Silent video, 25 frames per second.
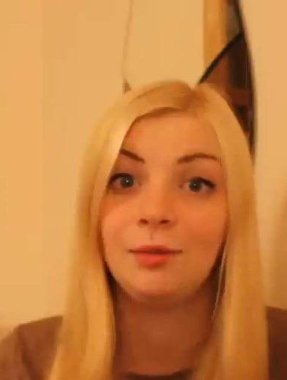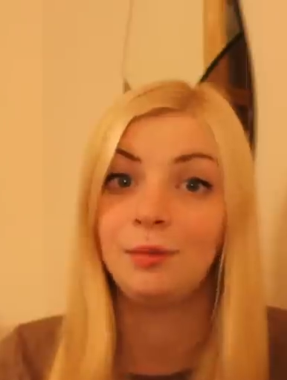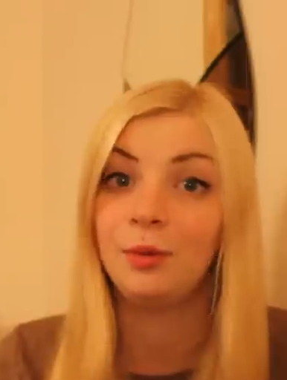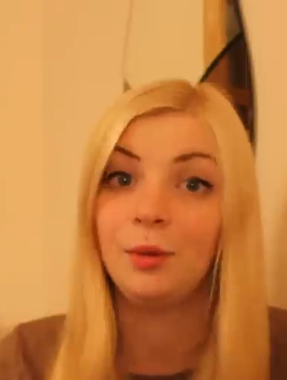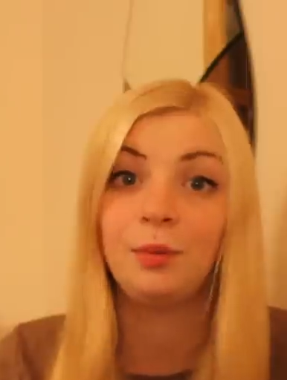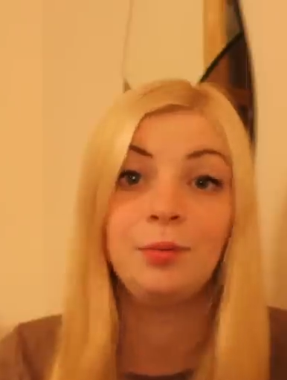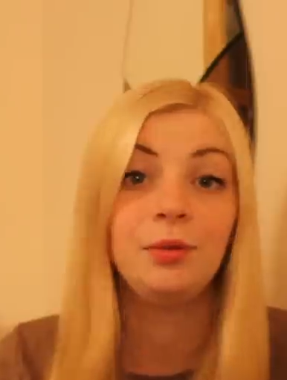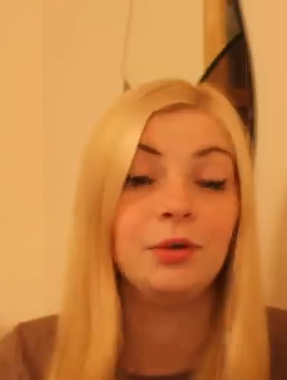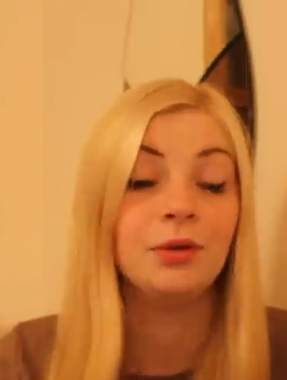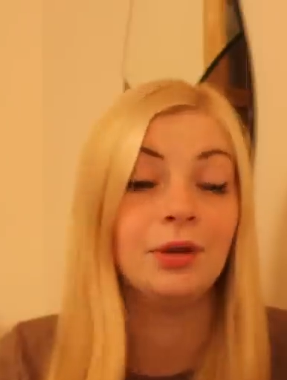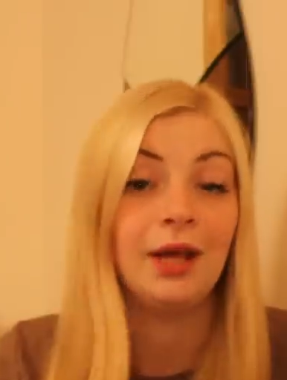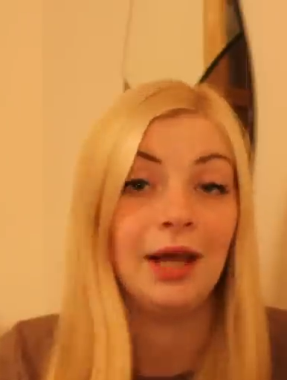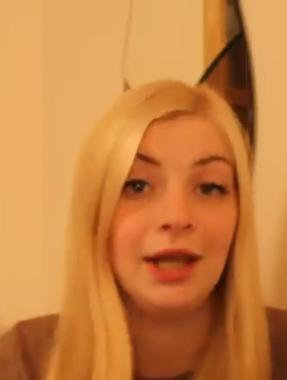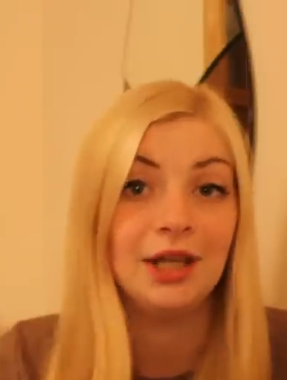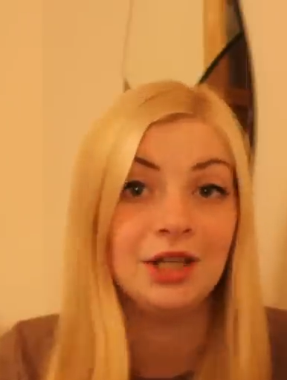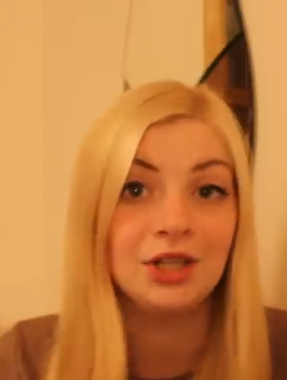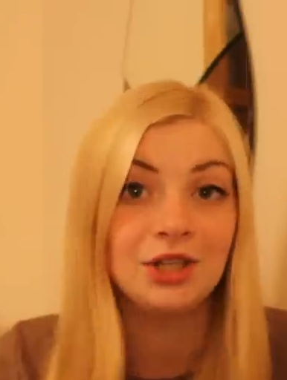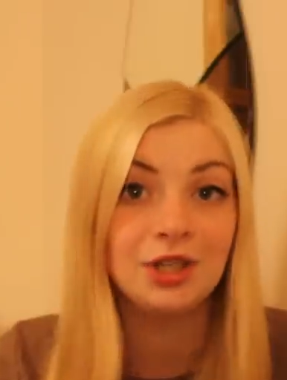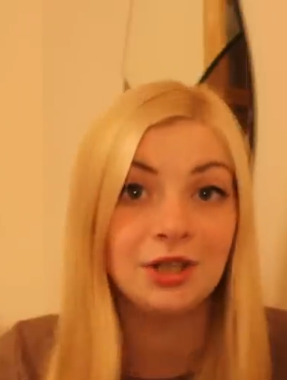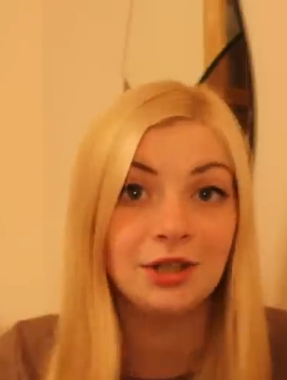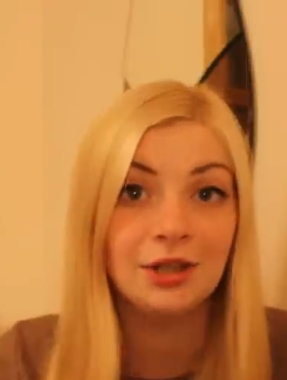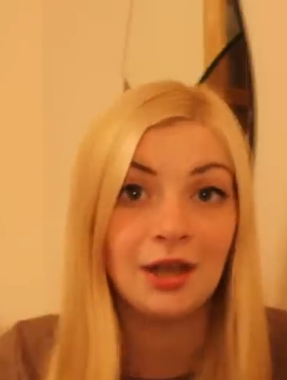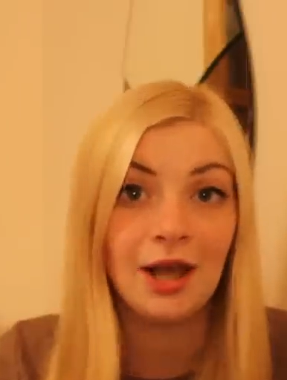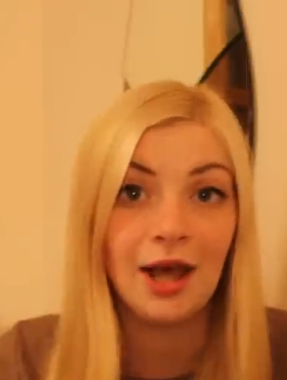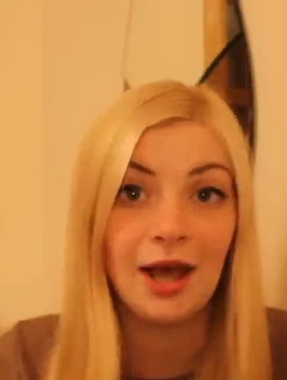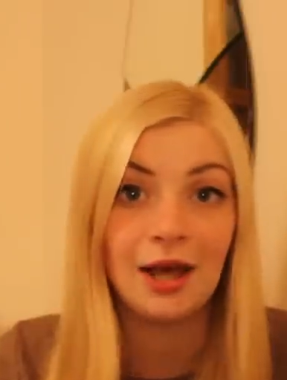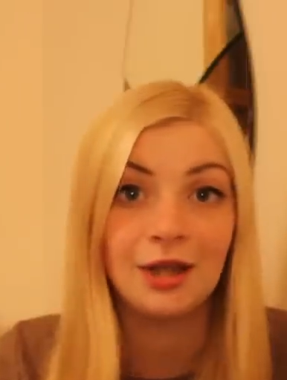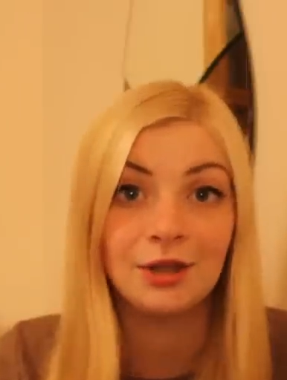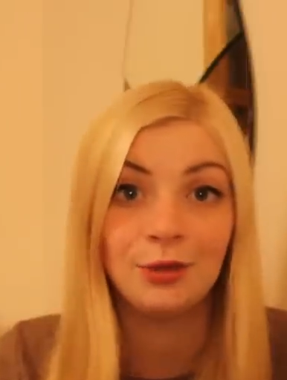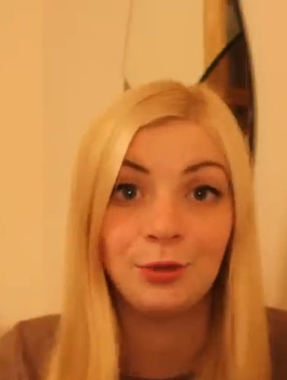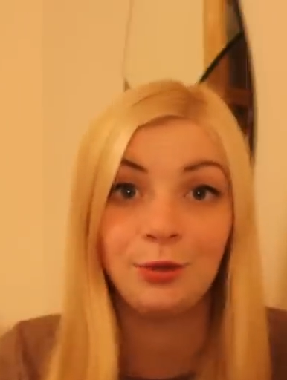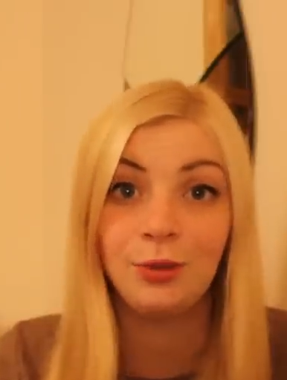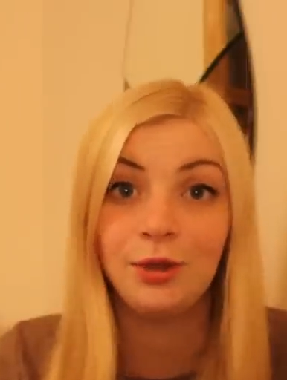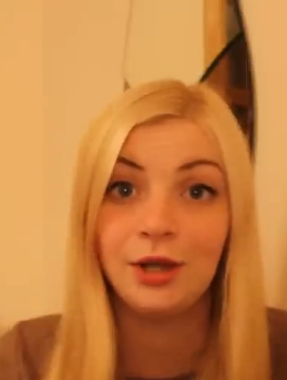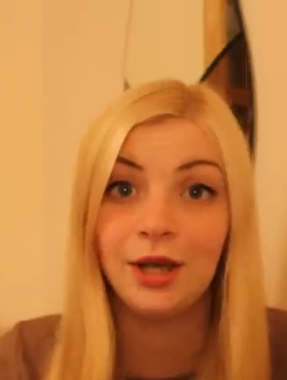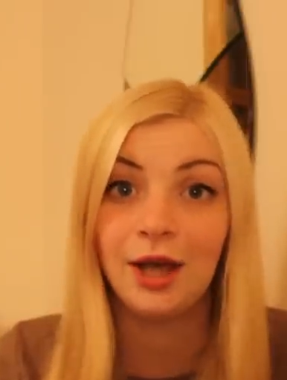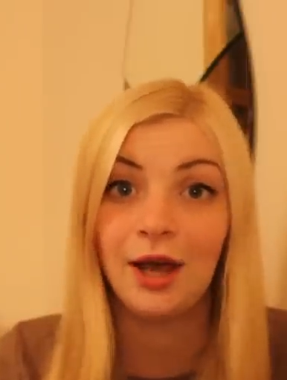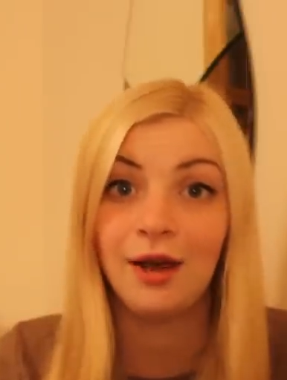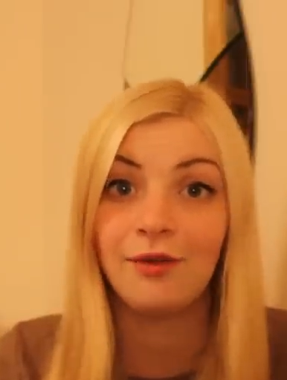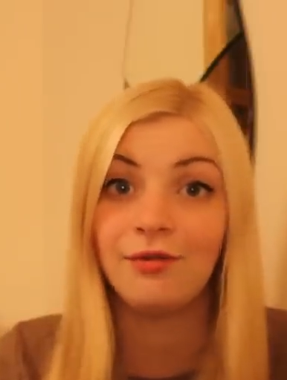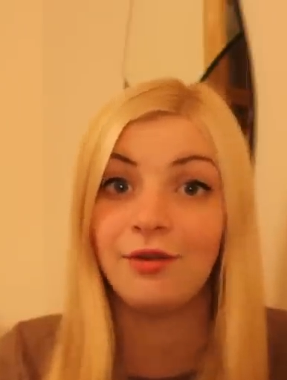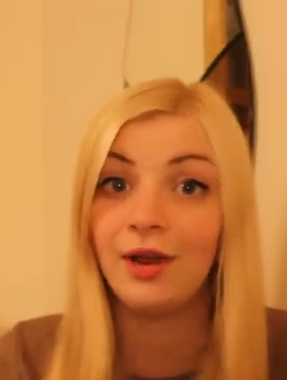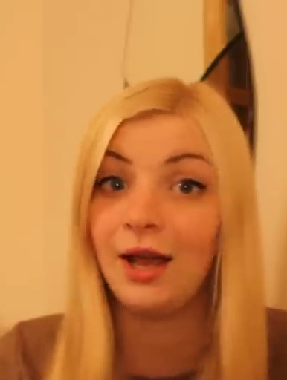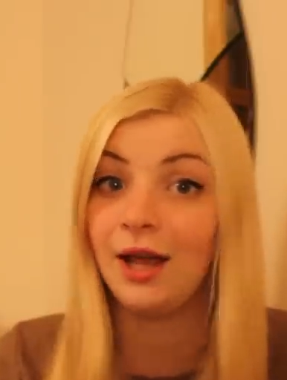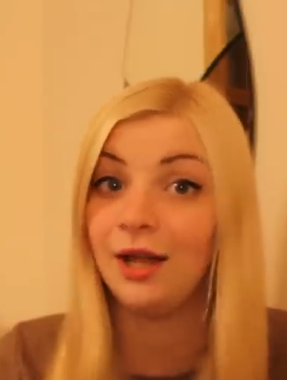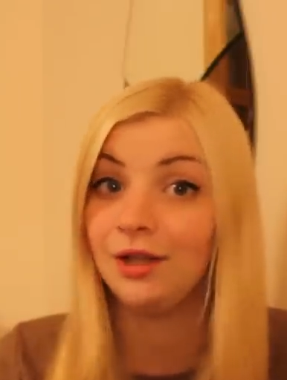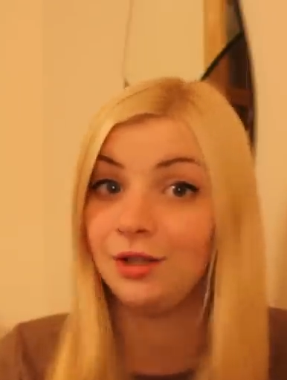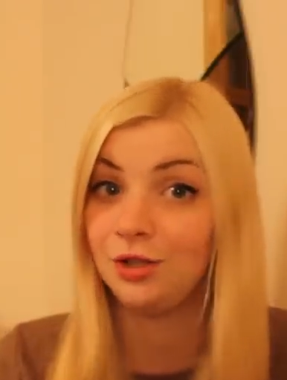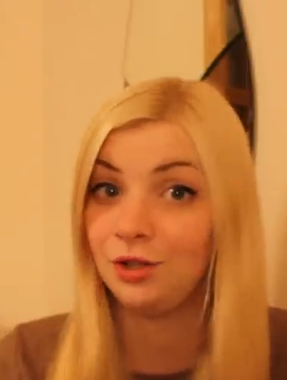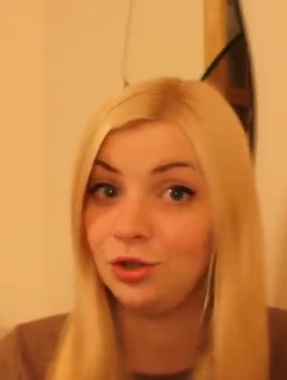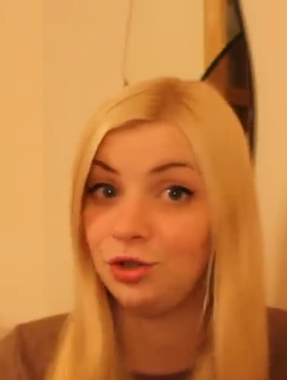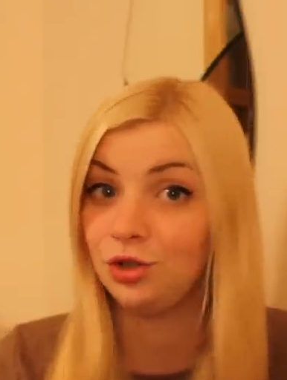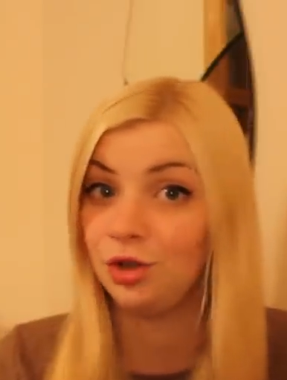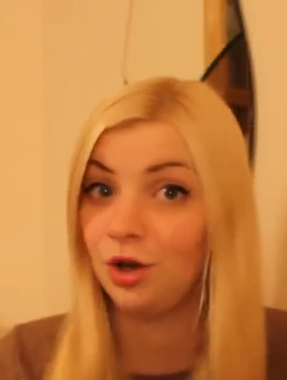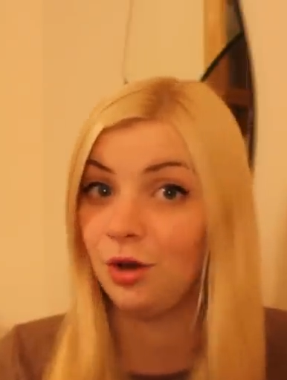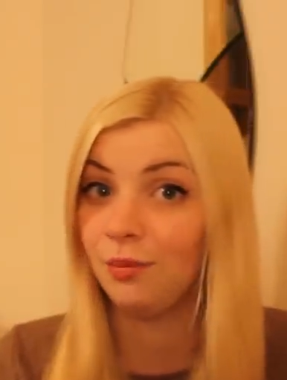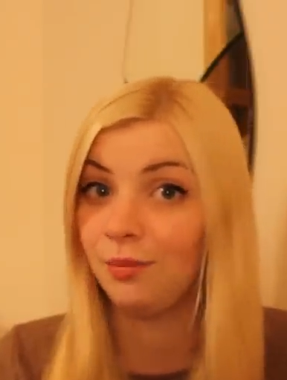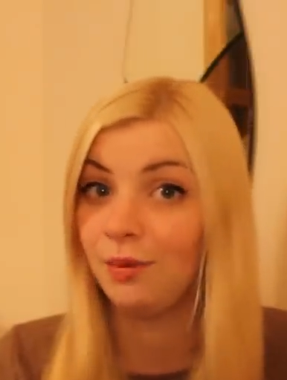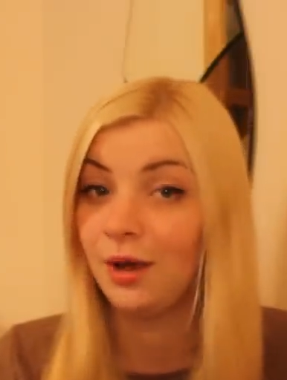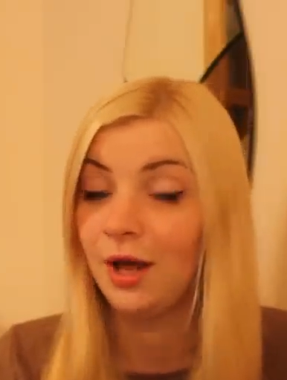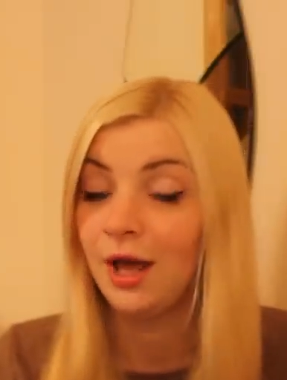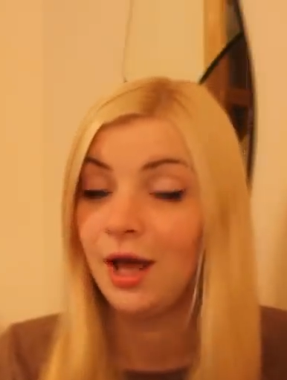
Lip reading: population, and we have any job.